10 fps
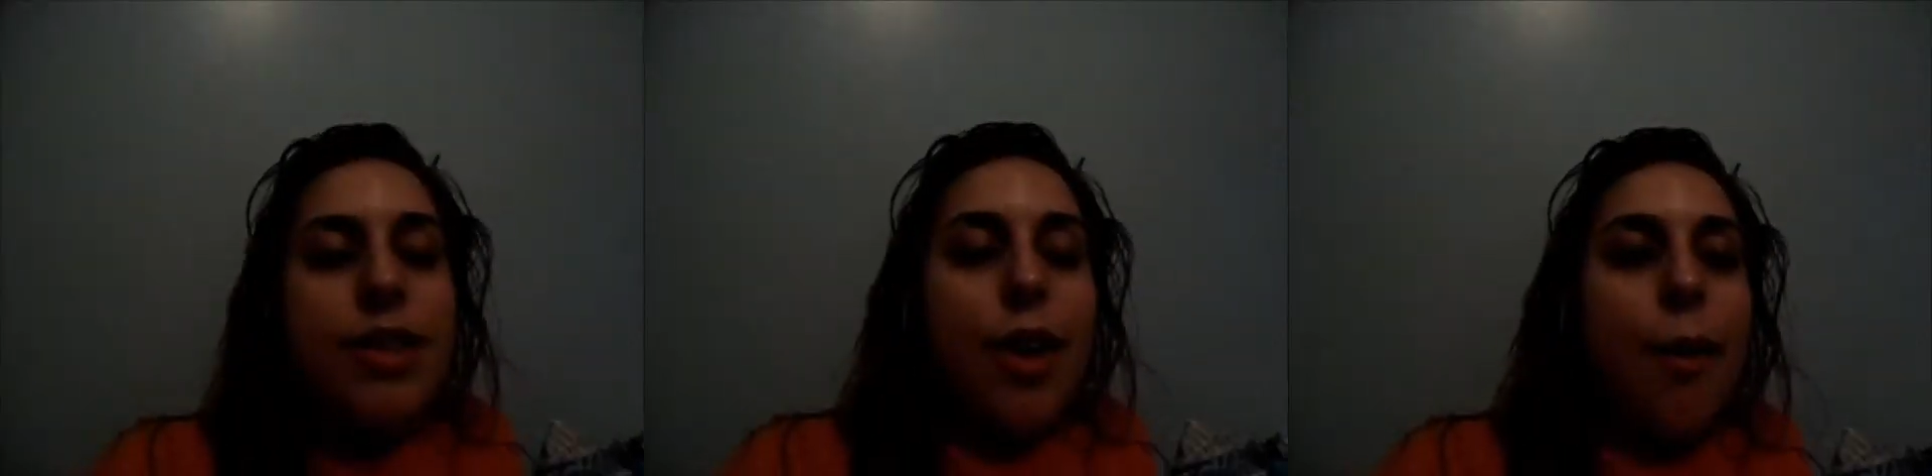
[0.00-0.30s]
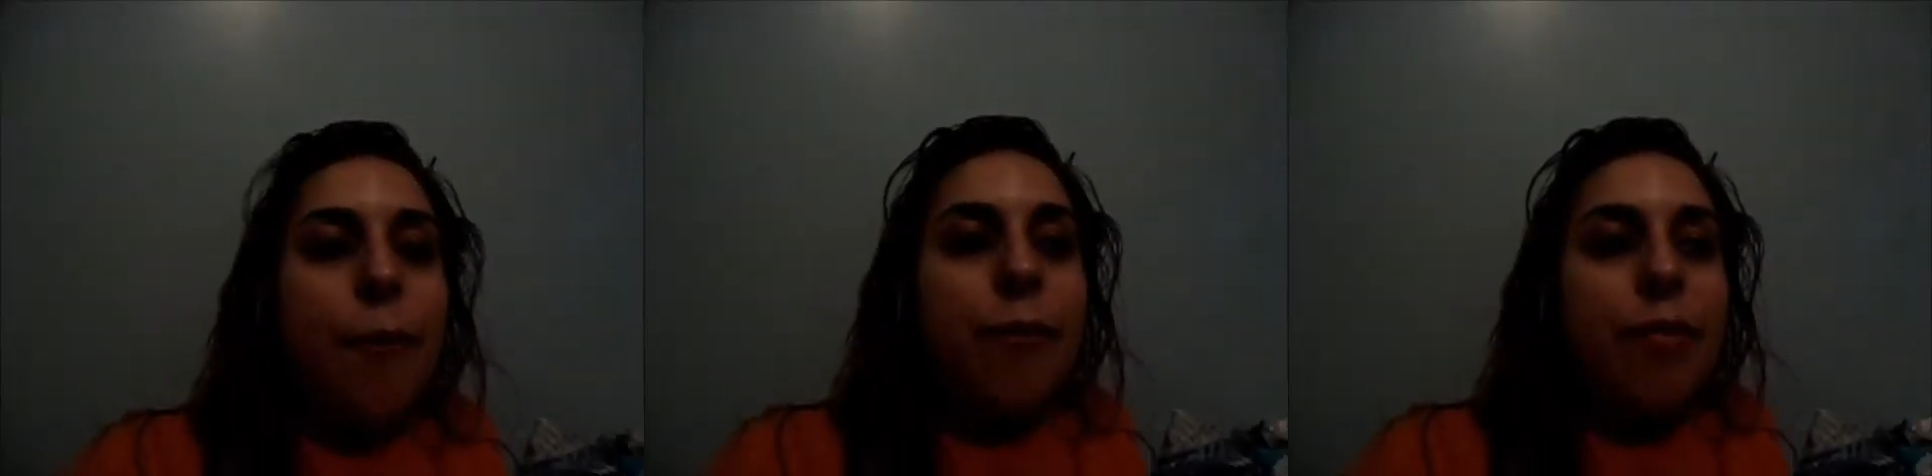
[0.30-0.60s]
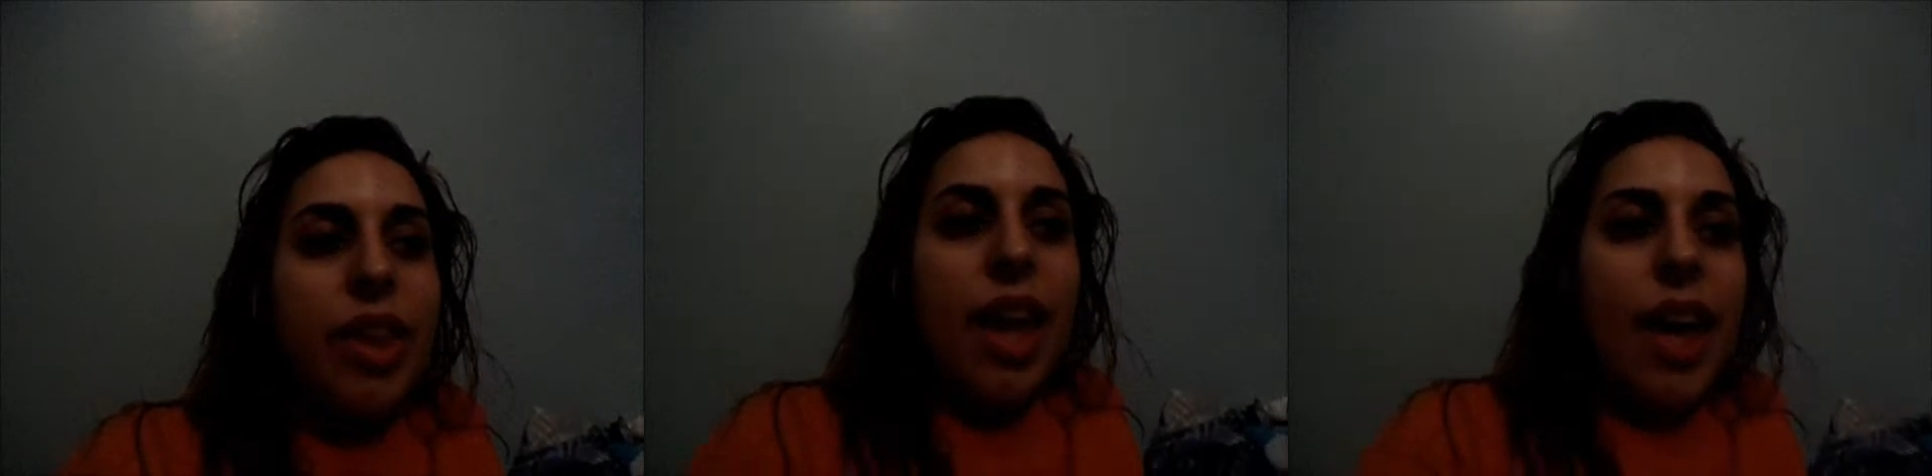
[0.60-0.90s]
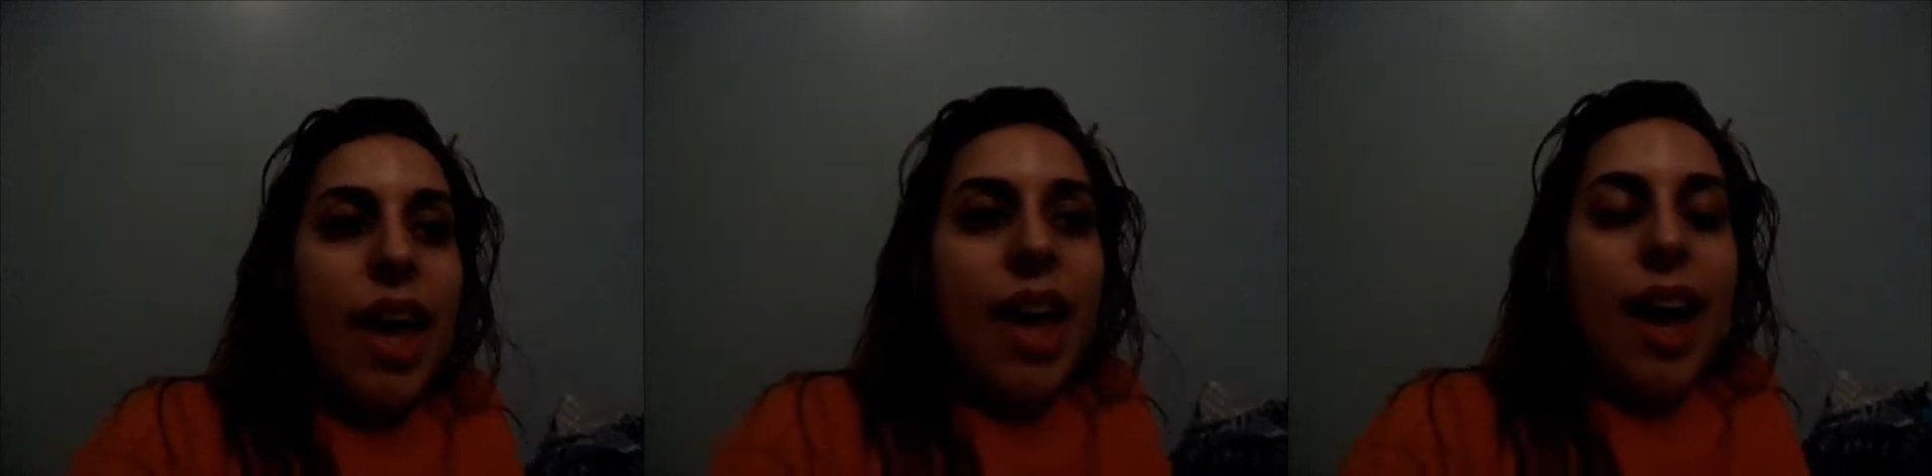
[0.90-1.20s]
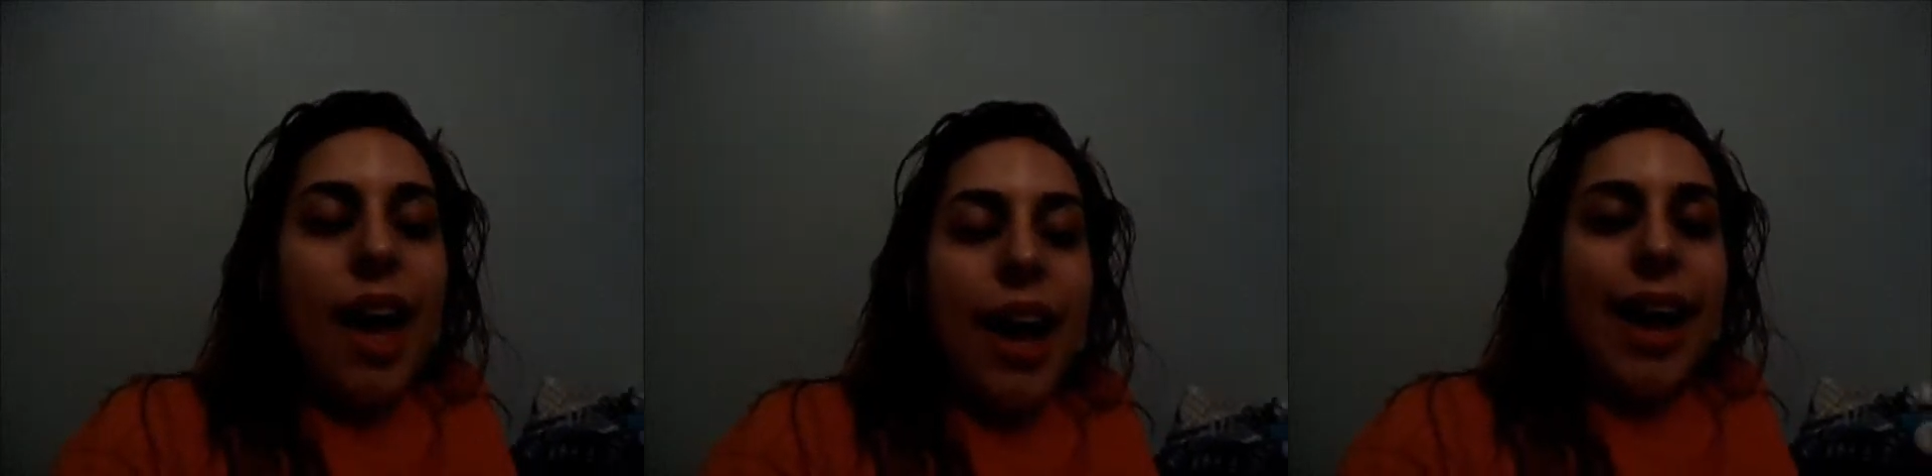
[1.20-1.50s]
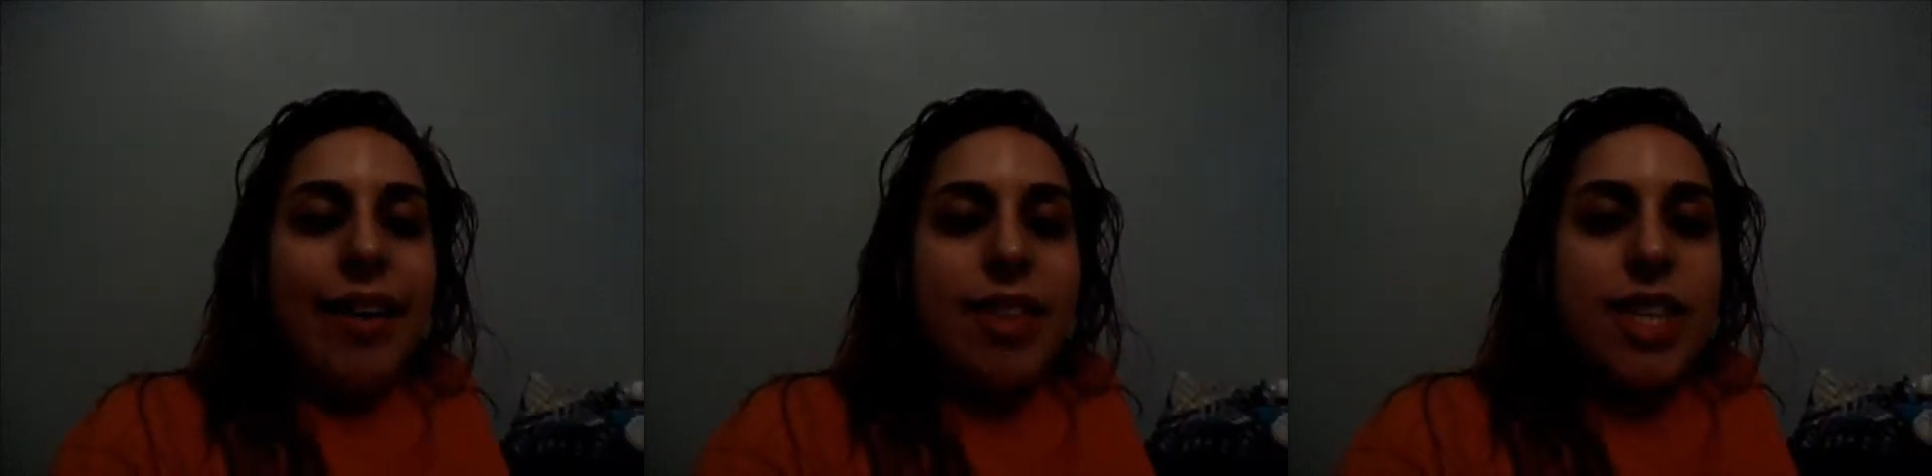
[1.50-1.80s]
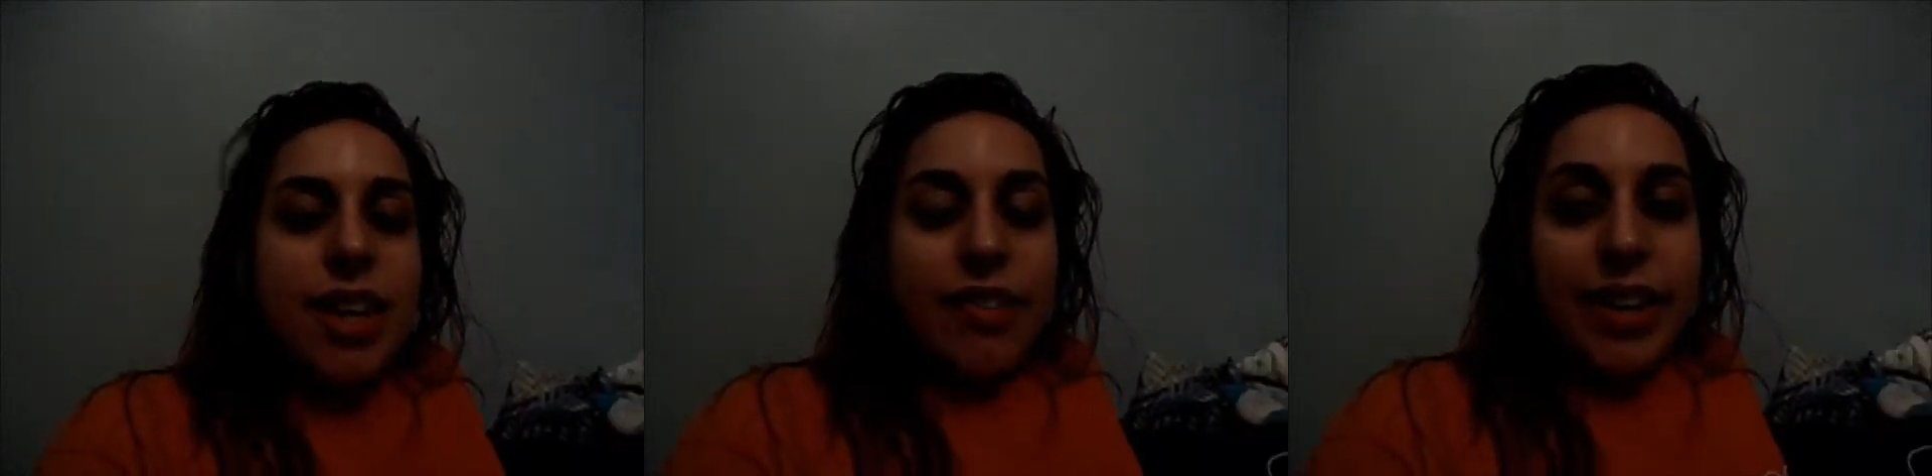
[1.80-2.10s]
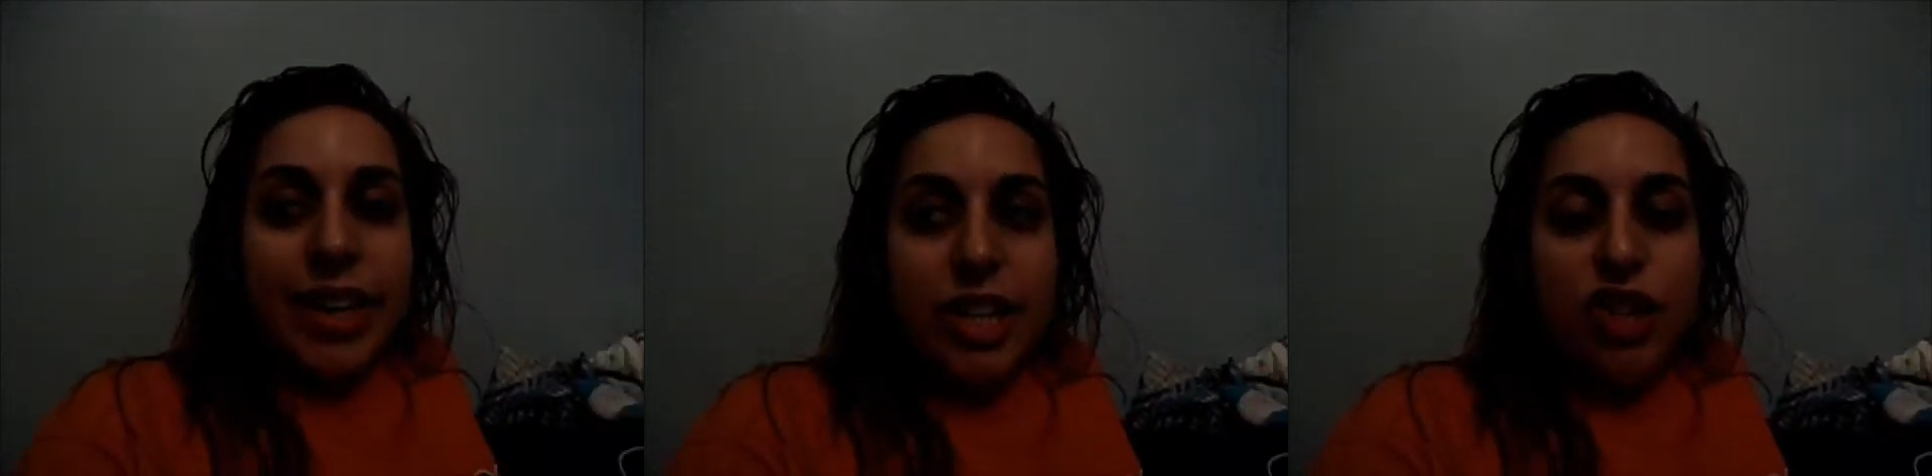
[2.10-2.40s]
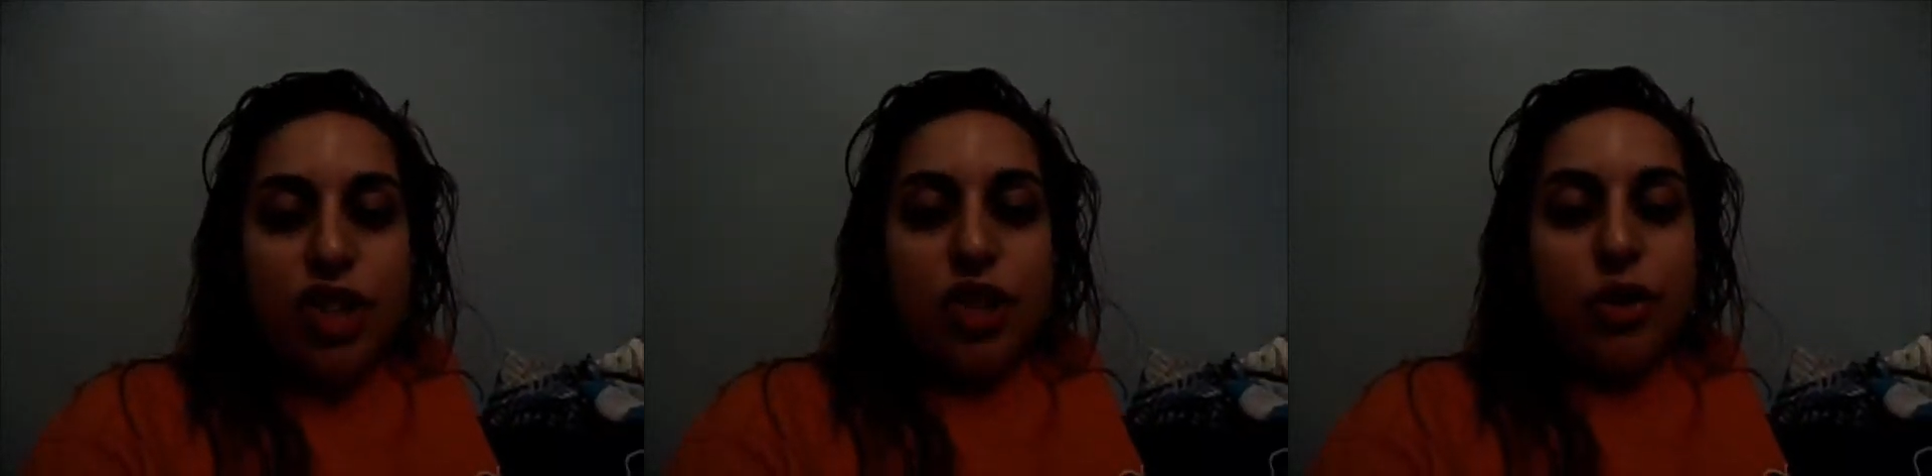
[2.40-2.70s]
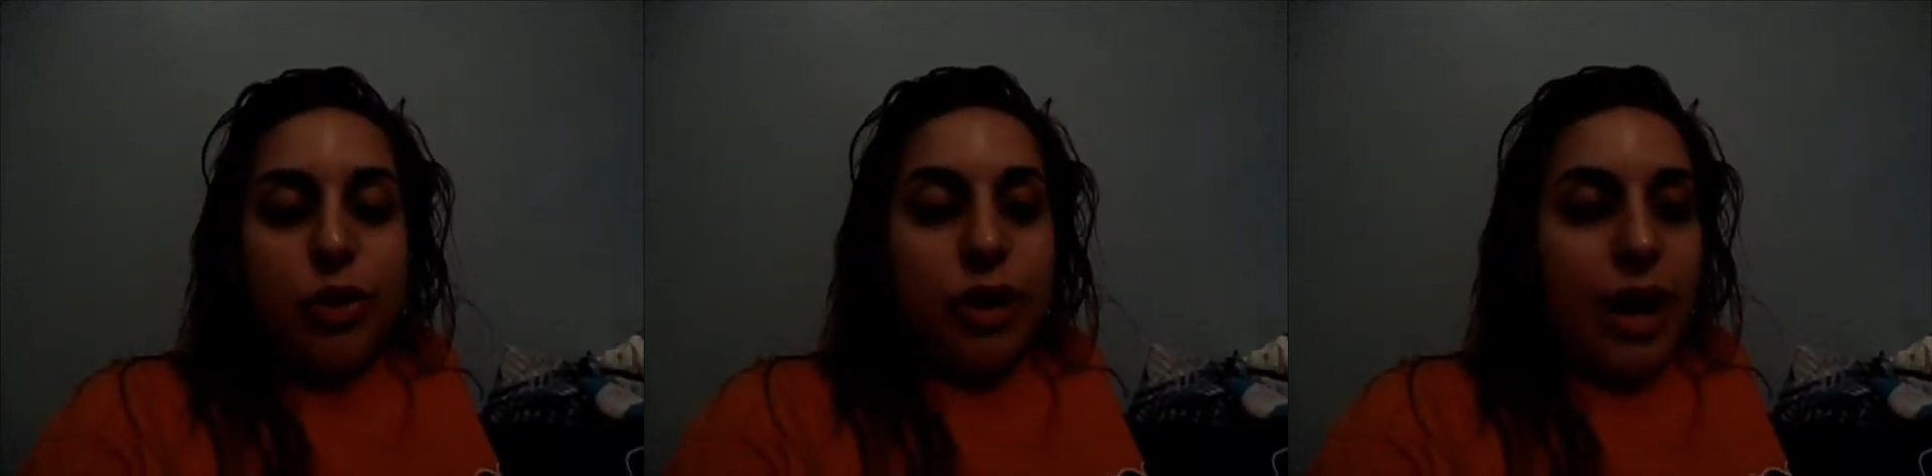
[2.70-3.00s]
So, I have stuff I need to do,